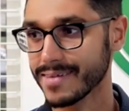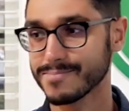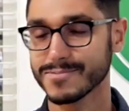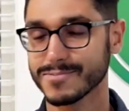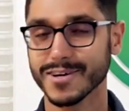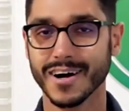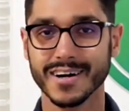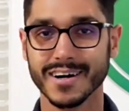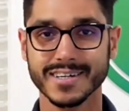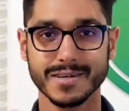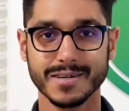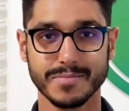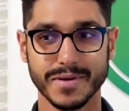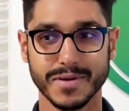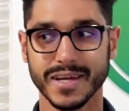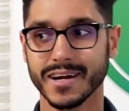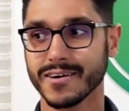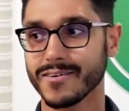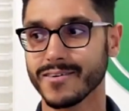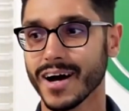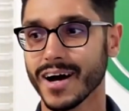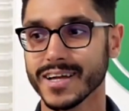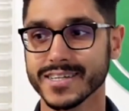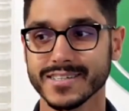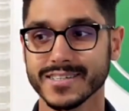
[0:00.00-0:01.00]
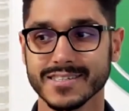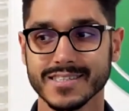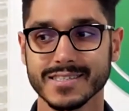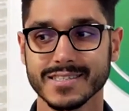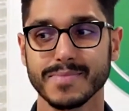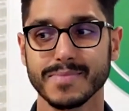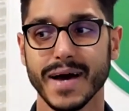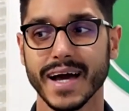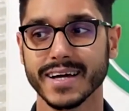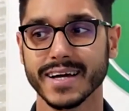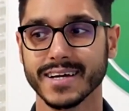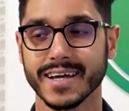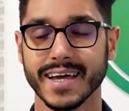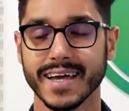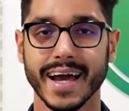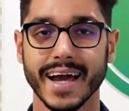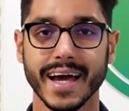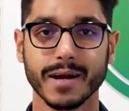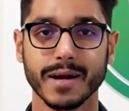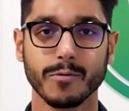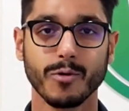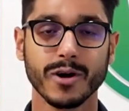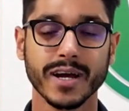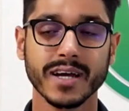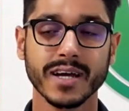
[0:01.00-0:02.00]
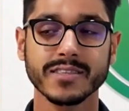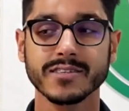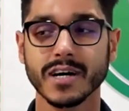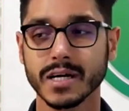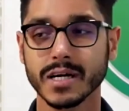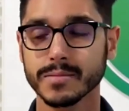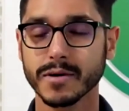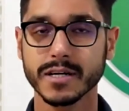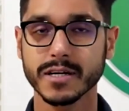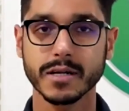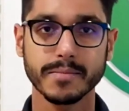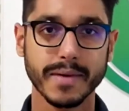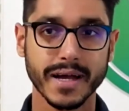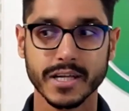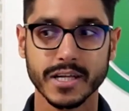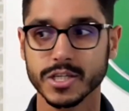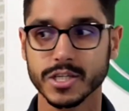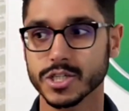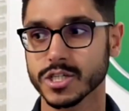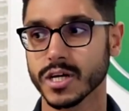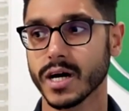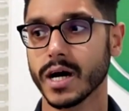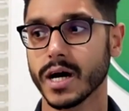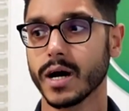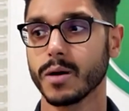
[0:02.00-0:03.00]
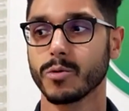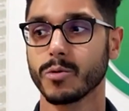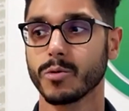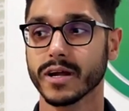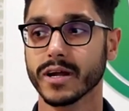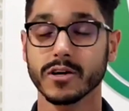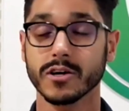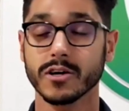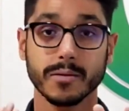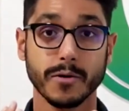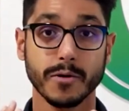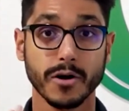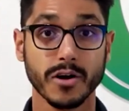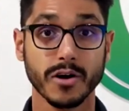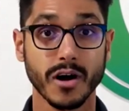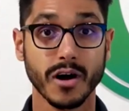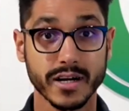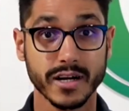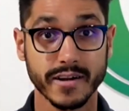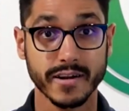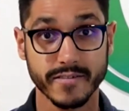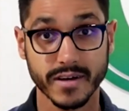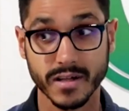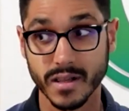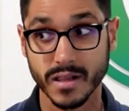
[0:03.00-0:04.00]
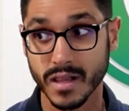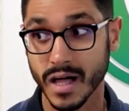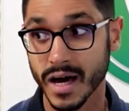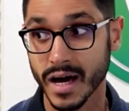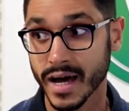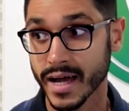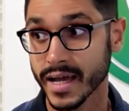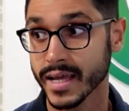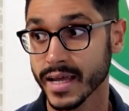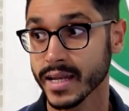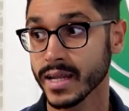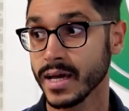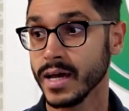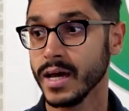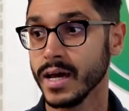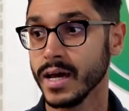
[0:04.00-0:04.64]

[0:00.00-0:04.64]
Dr. Peter Rogers is back again. We're going to talk about dementia. We're going to talk about cognitive decline